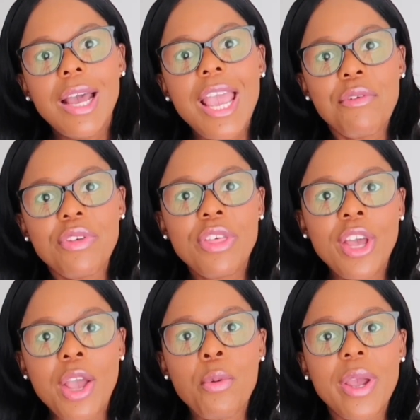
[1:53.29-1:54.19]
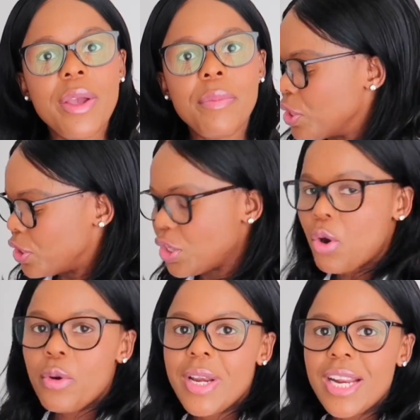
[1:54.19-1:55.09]
everything I wear.
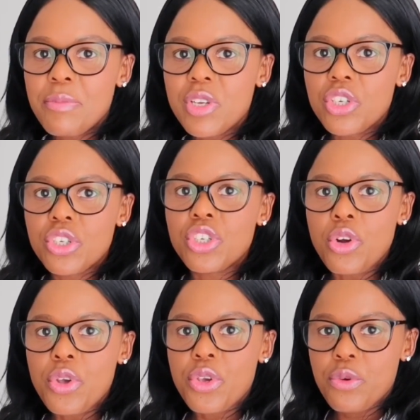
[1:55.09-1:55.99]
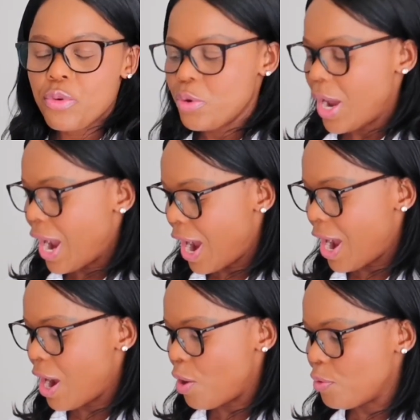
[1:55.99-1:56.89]
So let me just show you
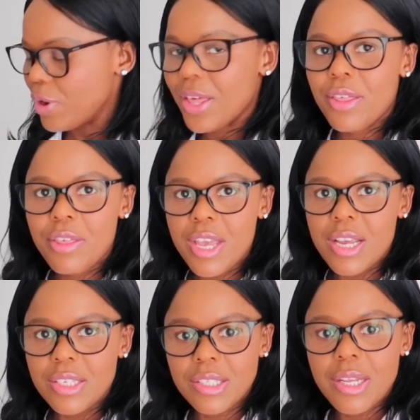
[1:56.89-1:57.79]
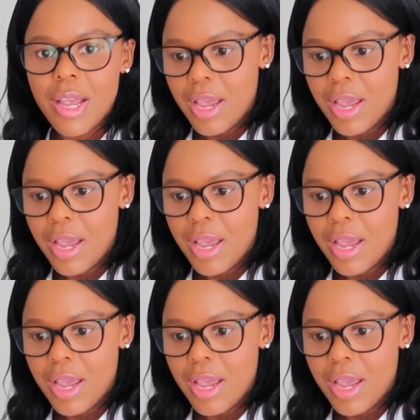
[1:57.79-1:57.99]
how this